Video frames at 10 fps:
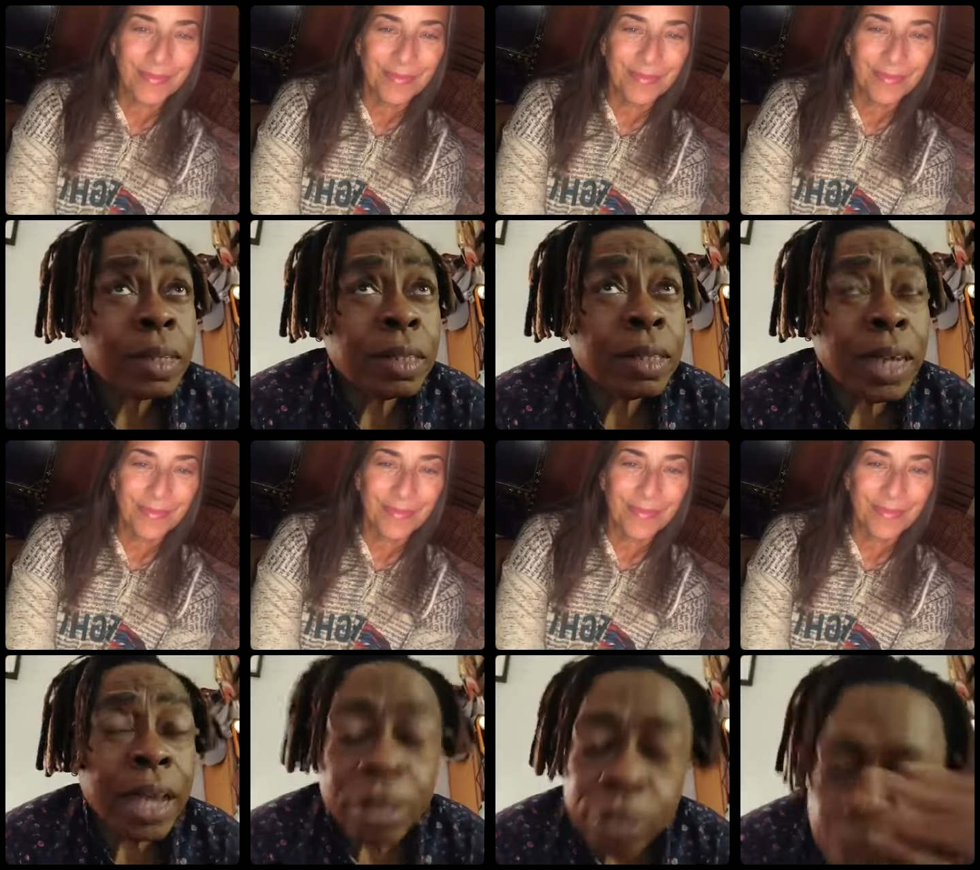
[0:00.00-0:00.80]
Speaker 1: the
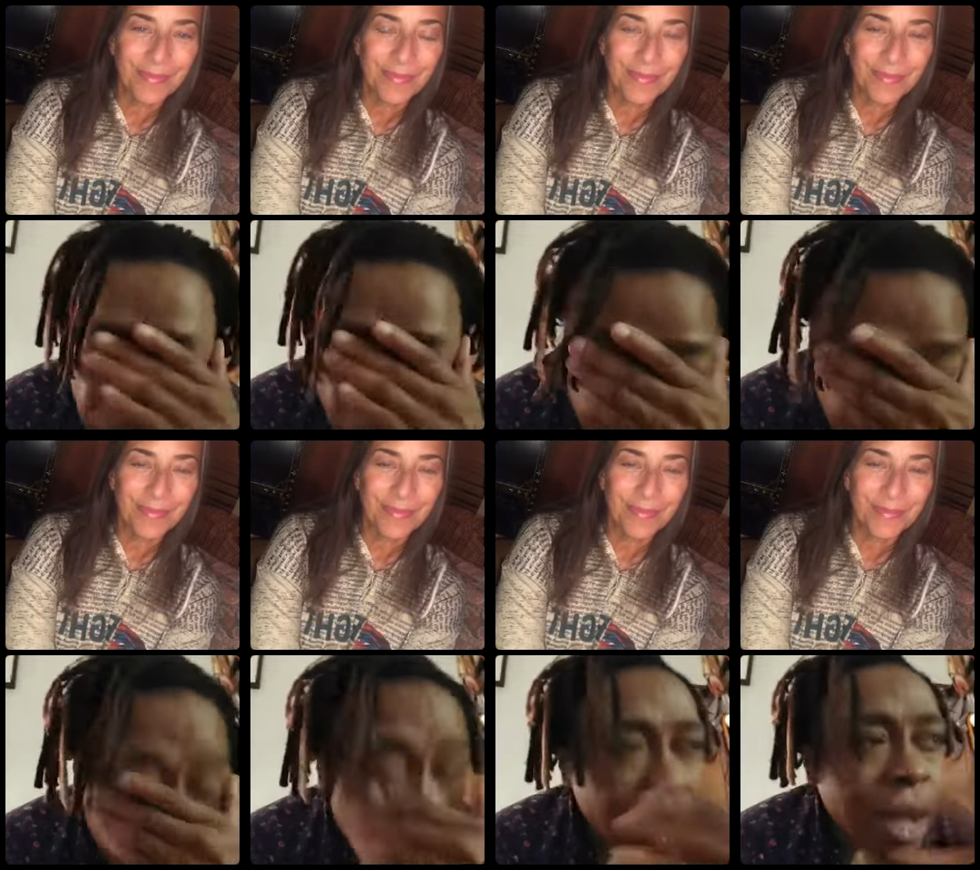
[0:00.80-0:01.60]
head of the
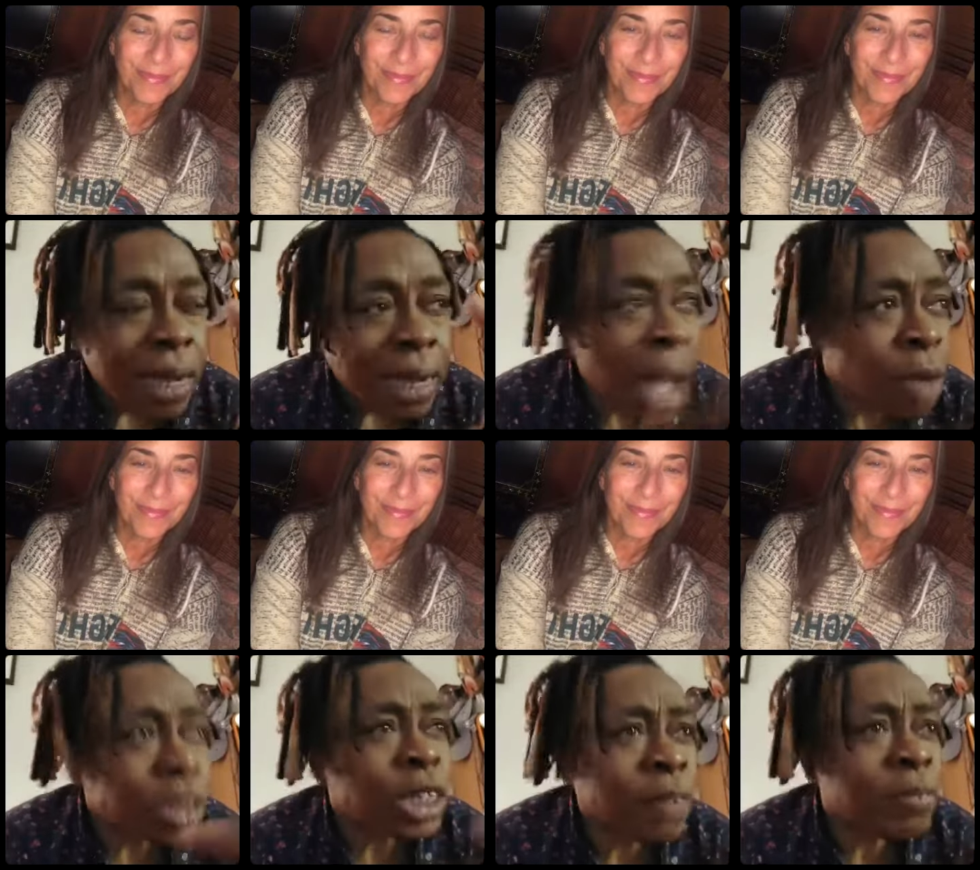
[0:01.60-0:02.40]
department, I
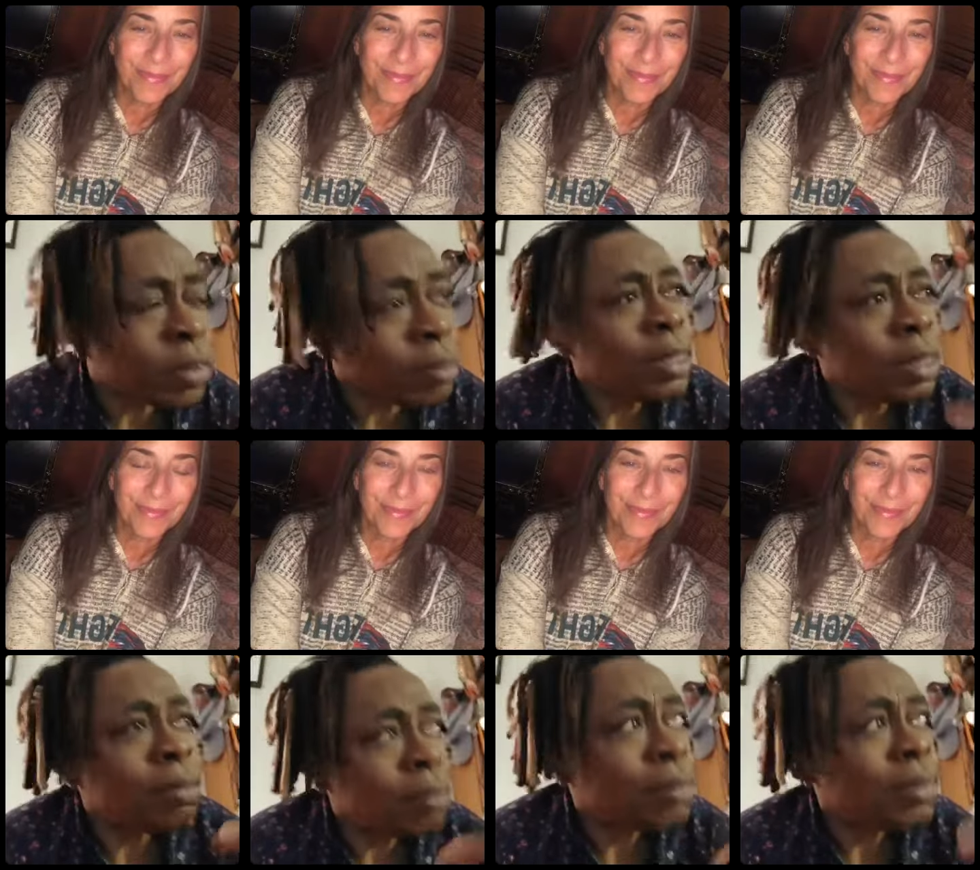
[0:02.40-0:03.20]
was there for you
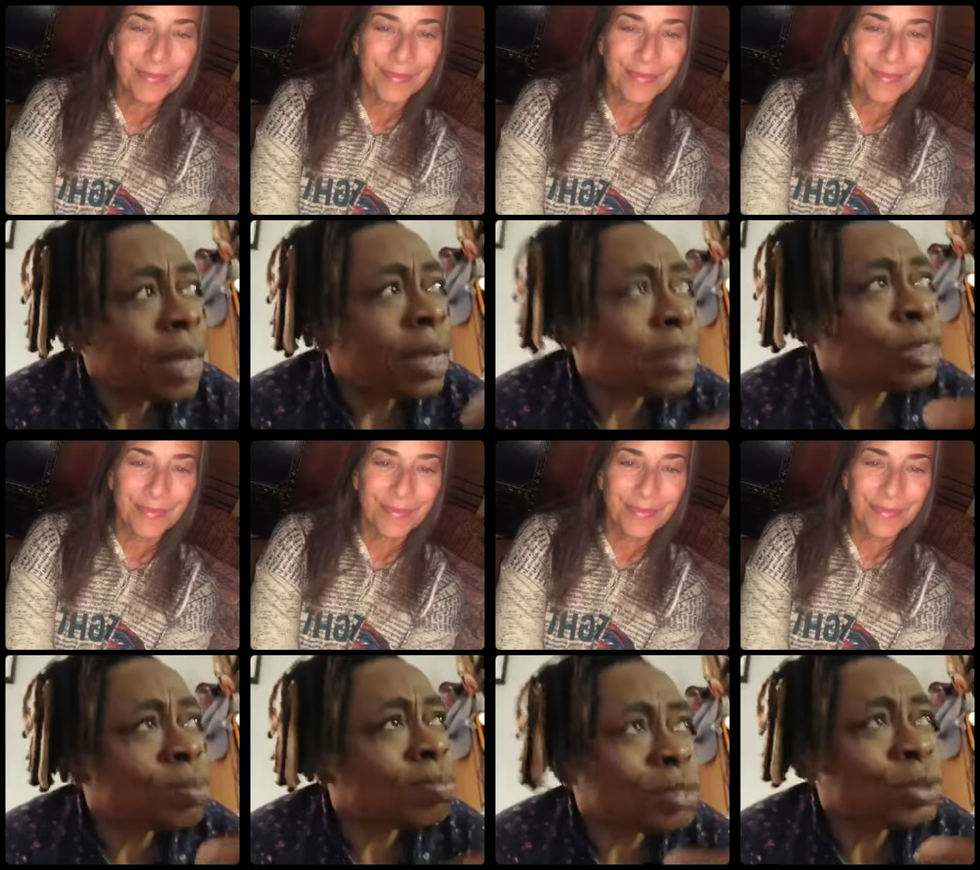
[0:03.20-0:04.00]
know, at
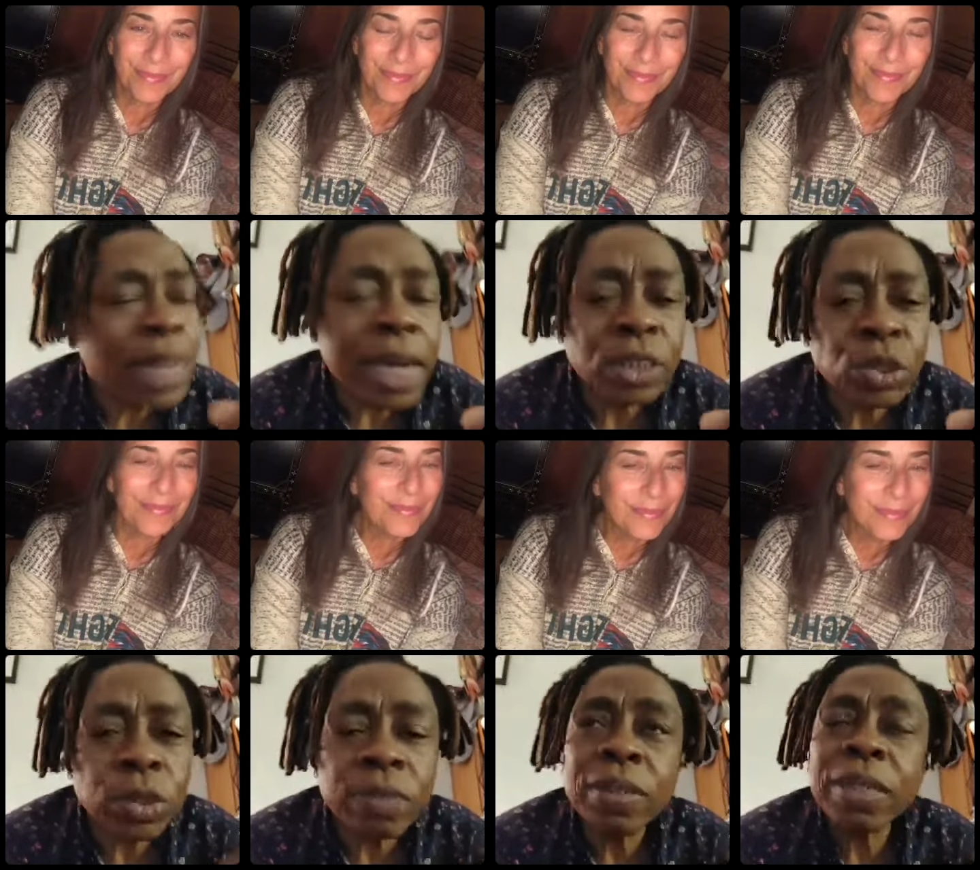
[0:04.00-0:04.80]
three days
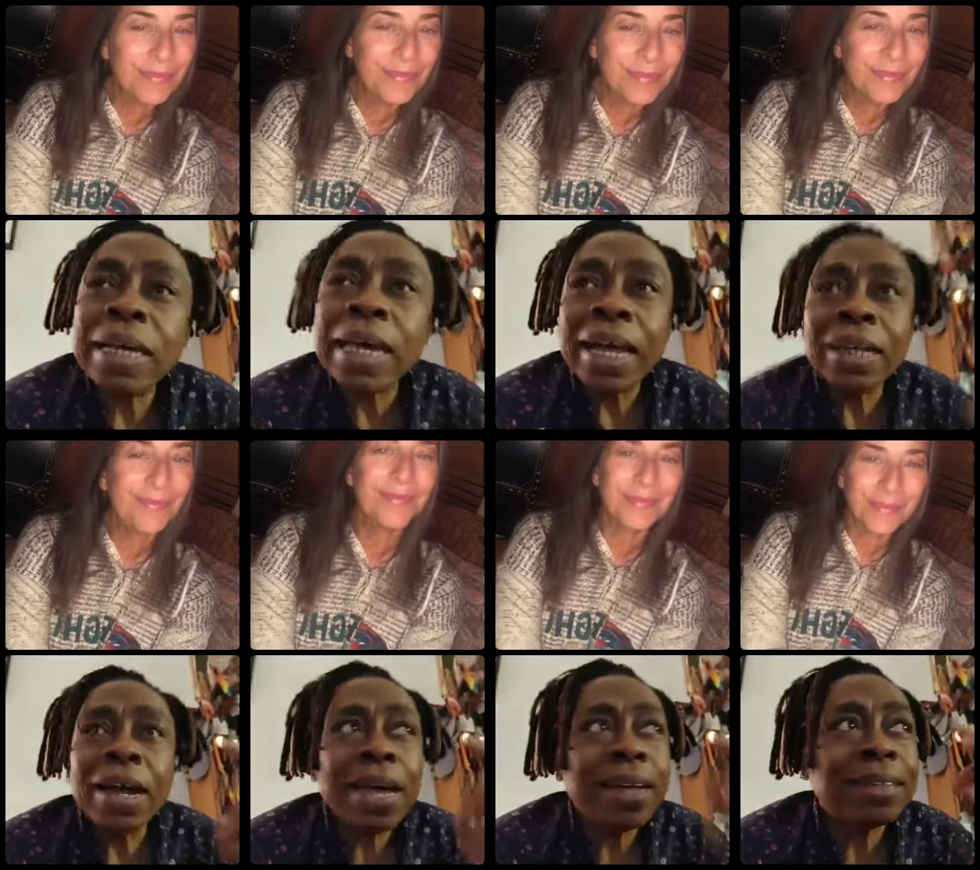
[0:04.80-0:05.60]
sort of, and
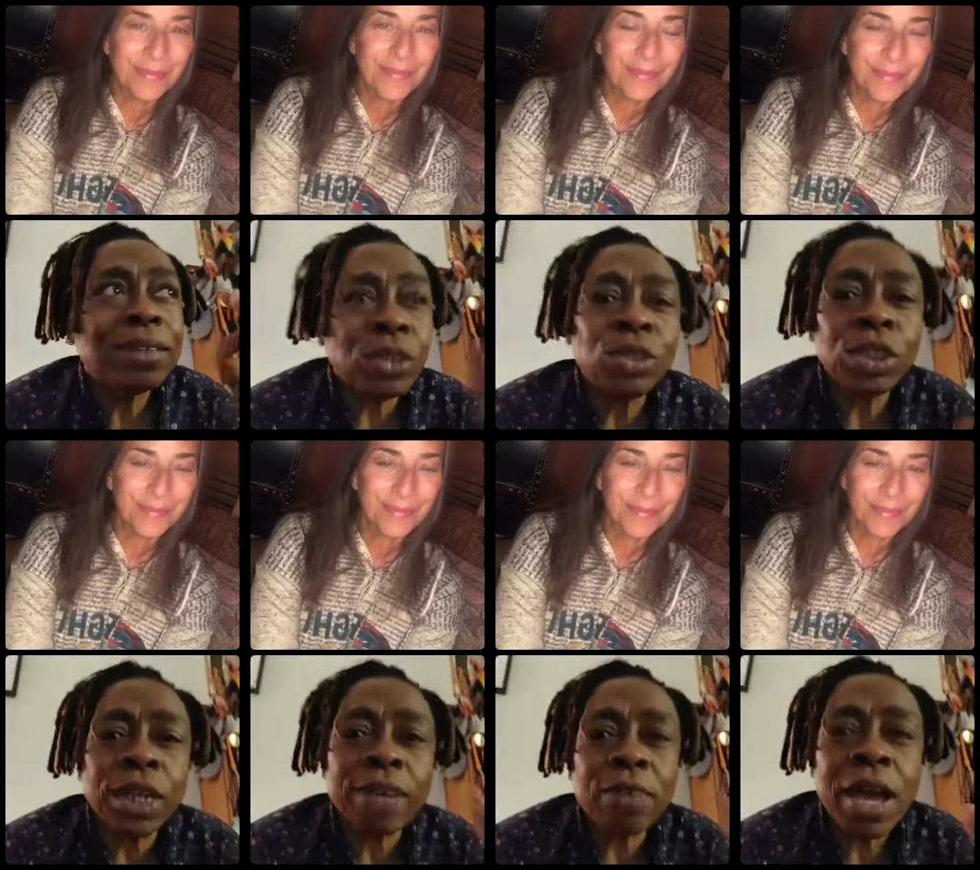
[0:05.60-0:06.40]
I had
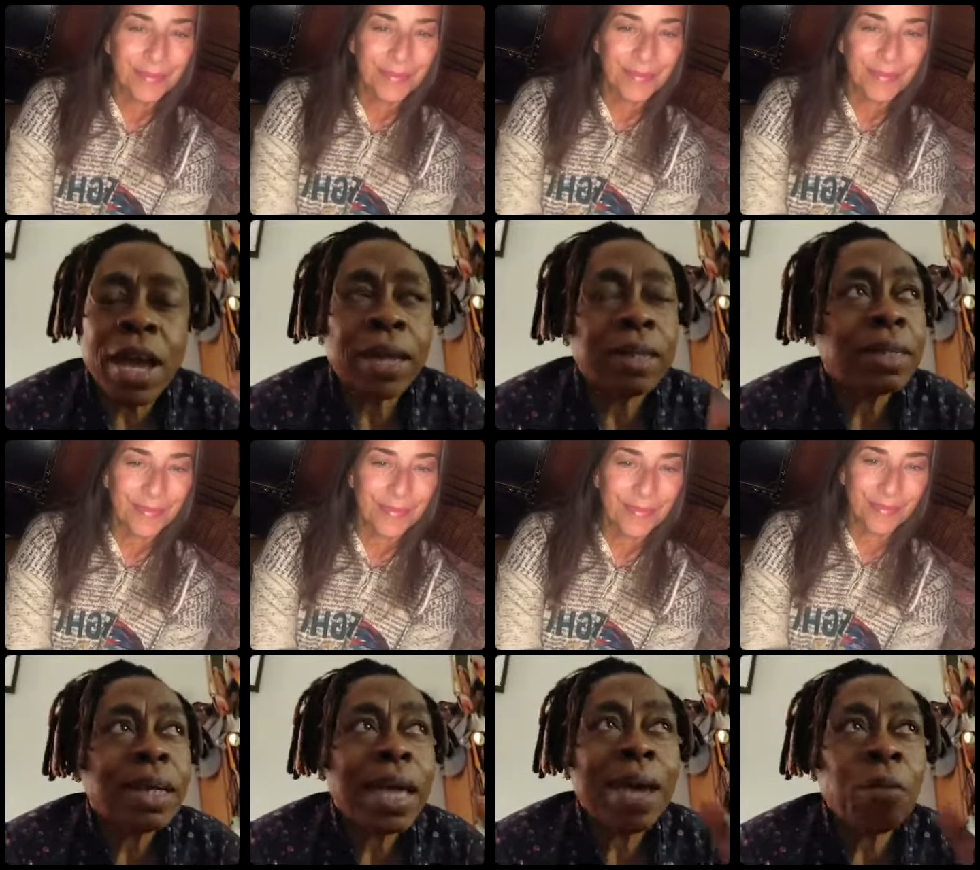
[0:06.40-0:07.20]
sushi every day.
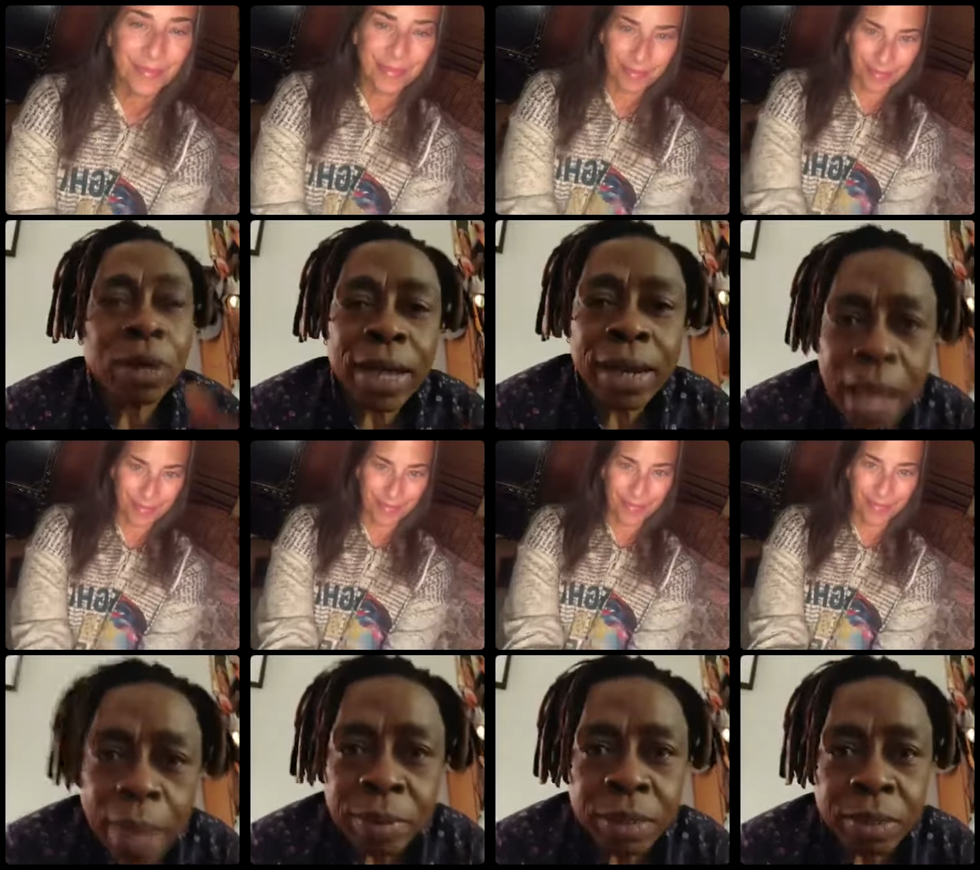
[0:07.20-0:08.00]
And when that
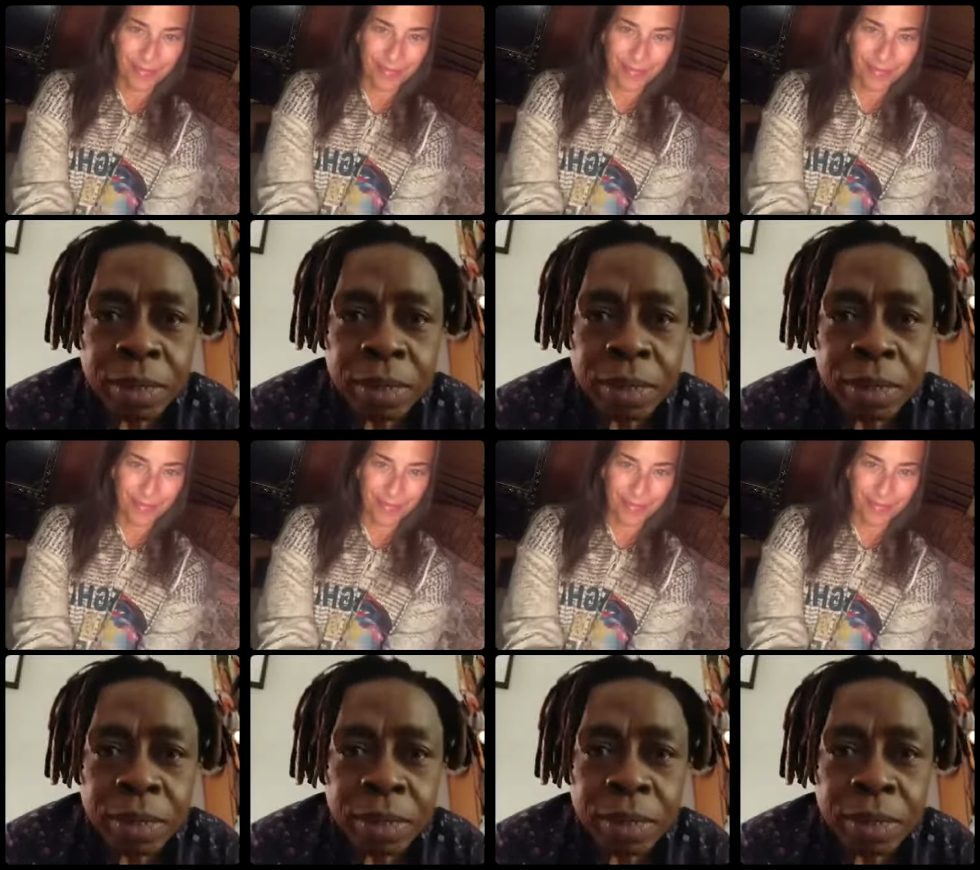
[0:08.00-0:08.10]
happens to